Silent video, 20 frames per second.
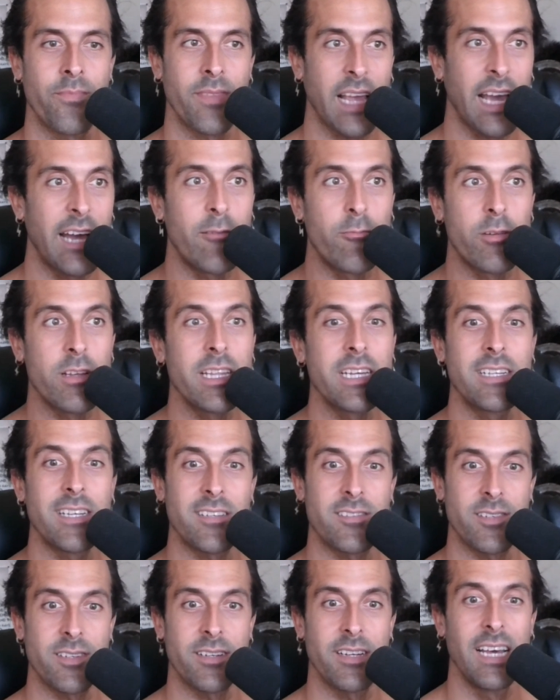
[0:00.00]
It really
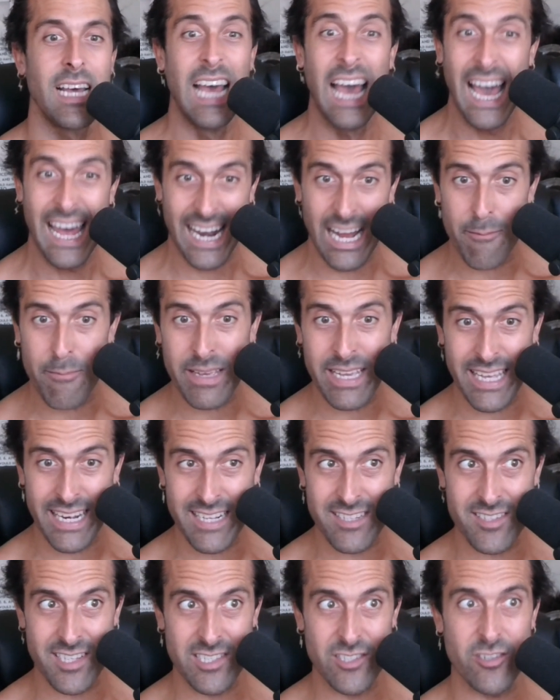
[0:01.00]
doesn't. And I've been
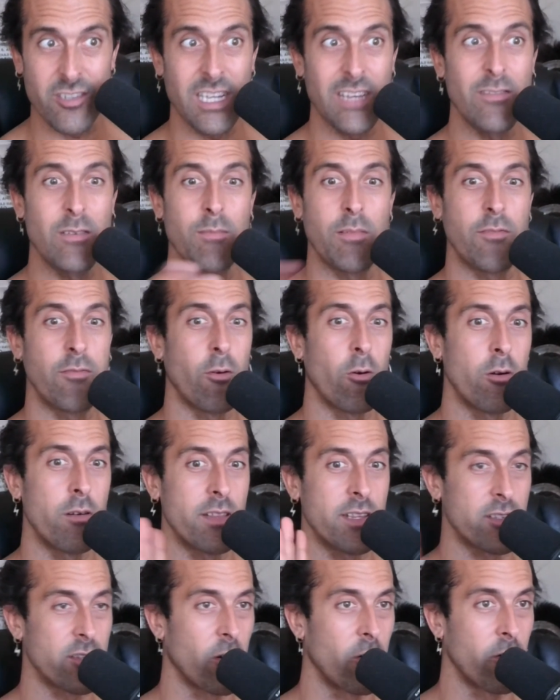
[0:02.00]
getting censored even before
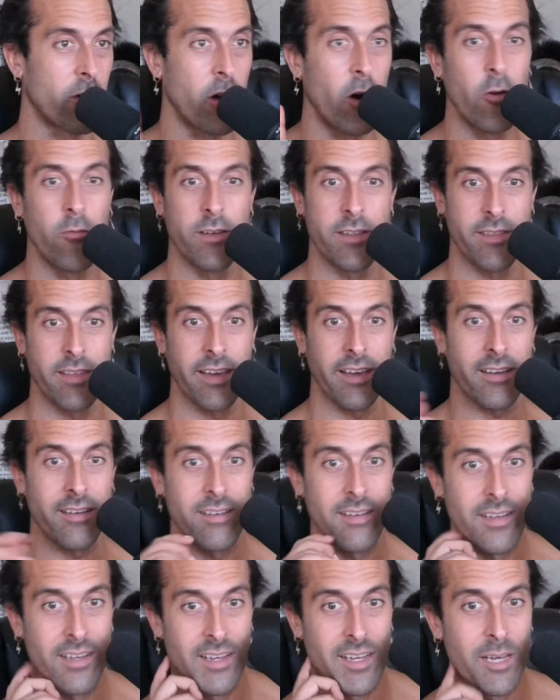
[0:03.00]
this whole COVID thing,
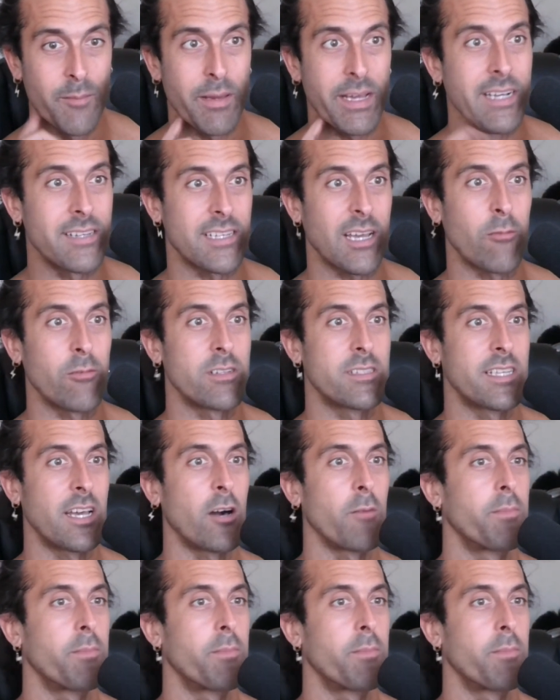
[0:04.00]
because I would tell